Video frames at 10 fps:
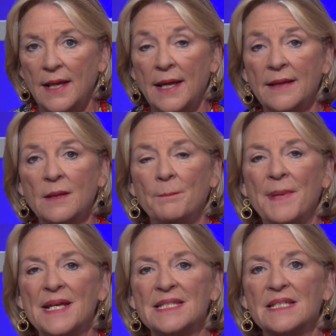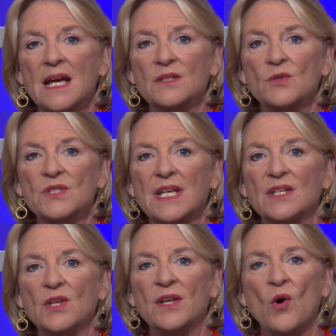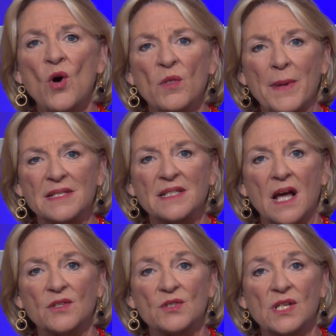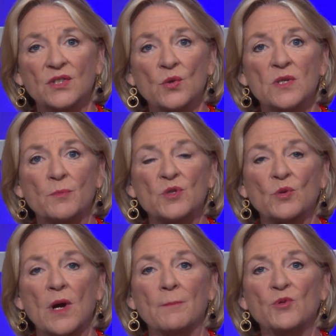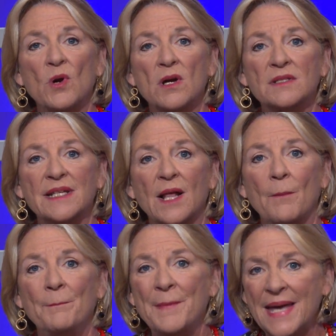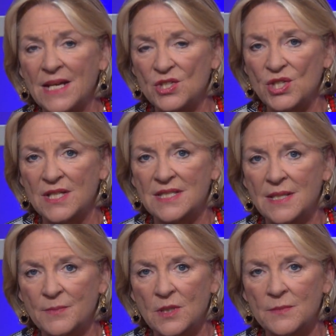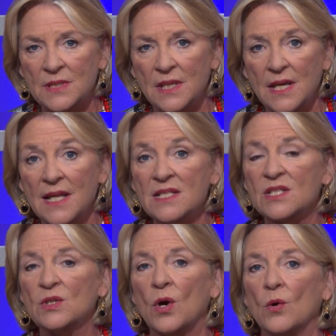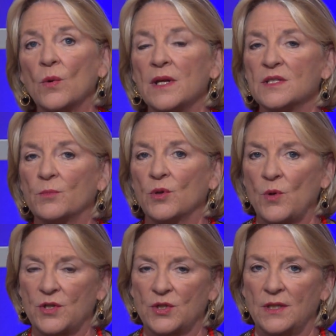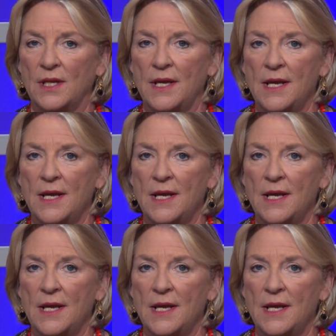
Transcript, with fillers: And the best doctors can, and all the best doctors can do is prescribe drugs to help manage its symptoms and slow its progression.